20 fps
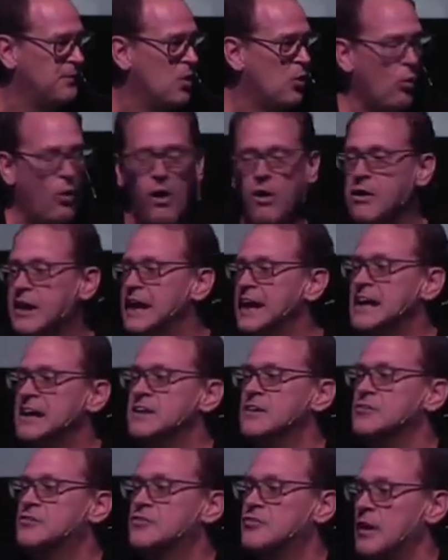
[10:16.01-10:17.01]
walking
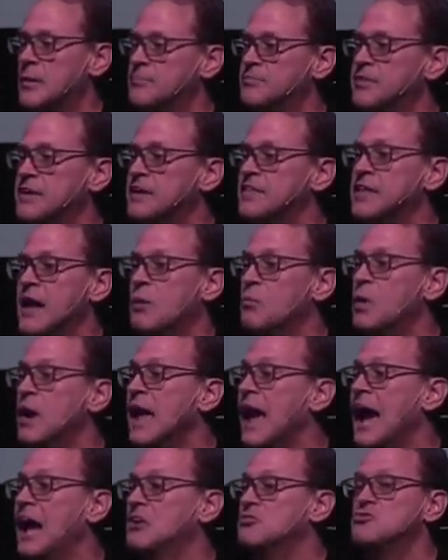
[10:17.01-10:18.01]
into something that we
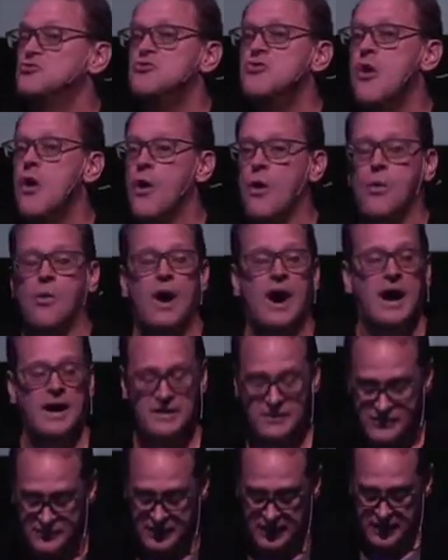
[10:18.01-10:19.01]
had no
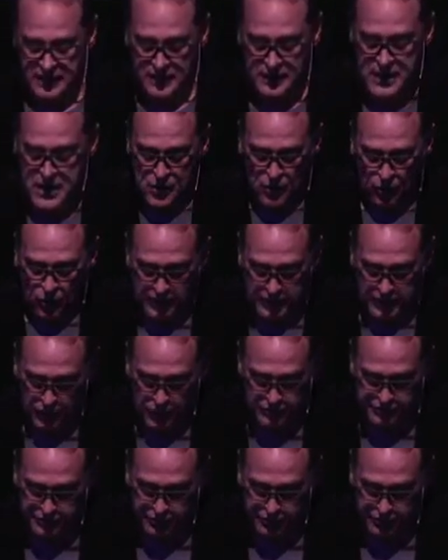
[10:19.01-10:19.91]
idea what it was